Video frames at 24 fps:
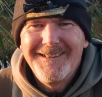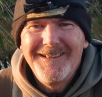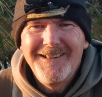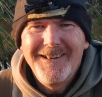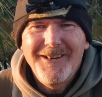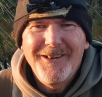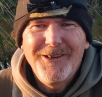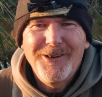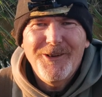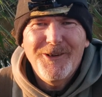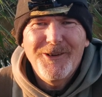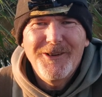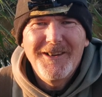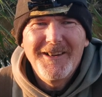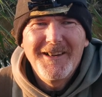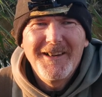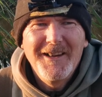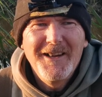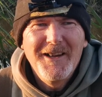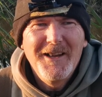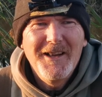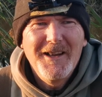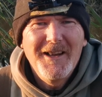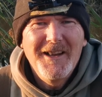oh,
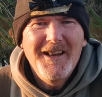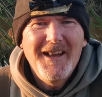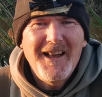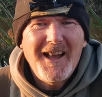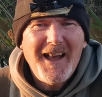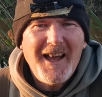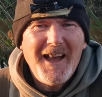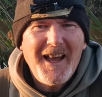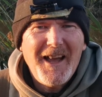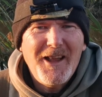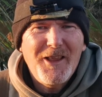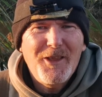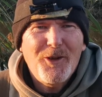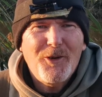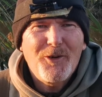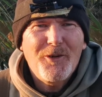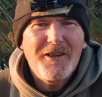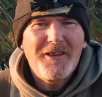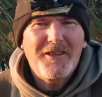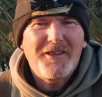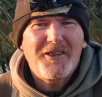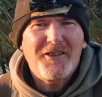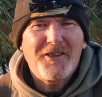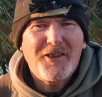how long
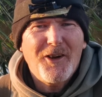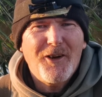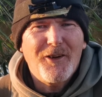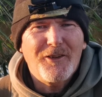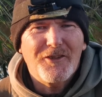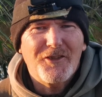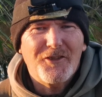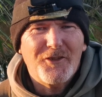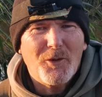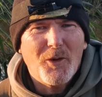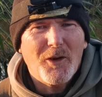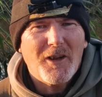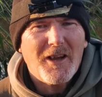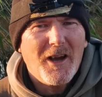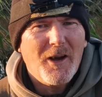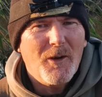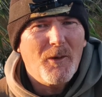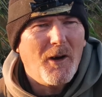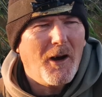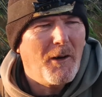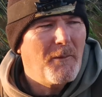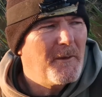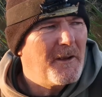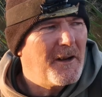into darkness do I
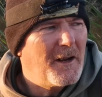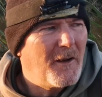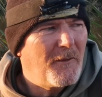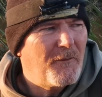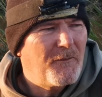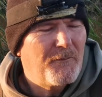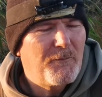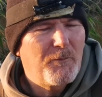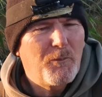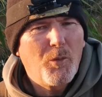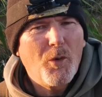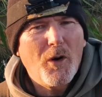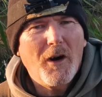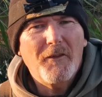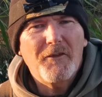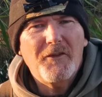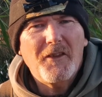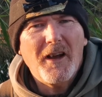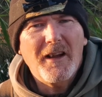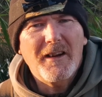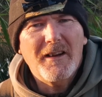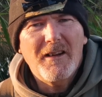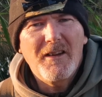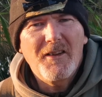go? I mean, what I've
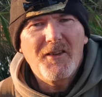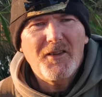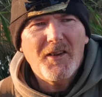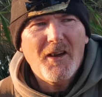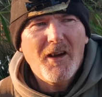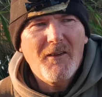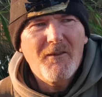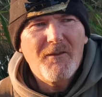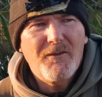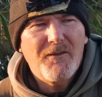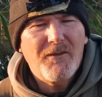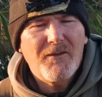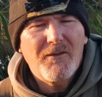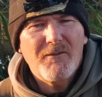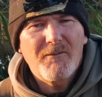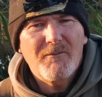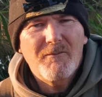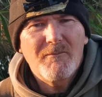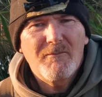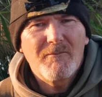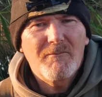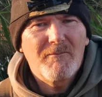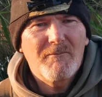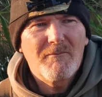done is I've
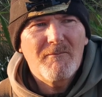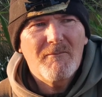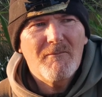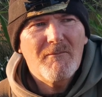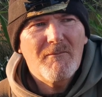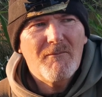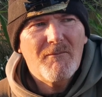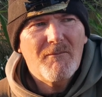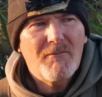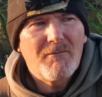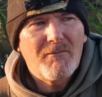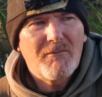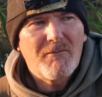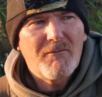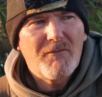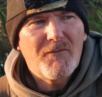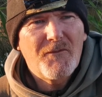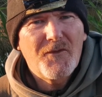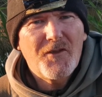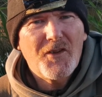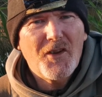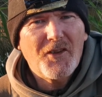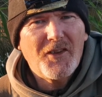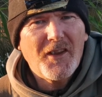
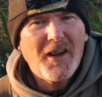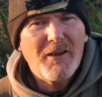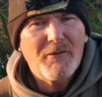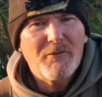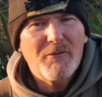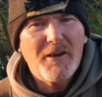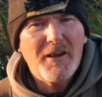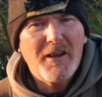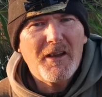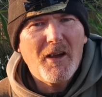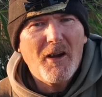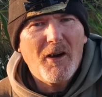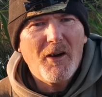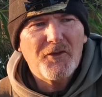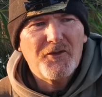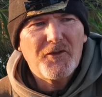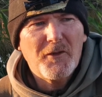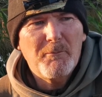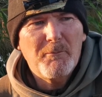just had a recast.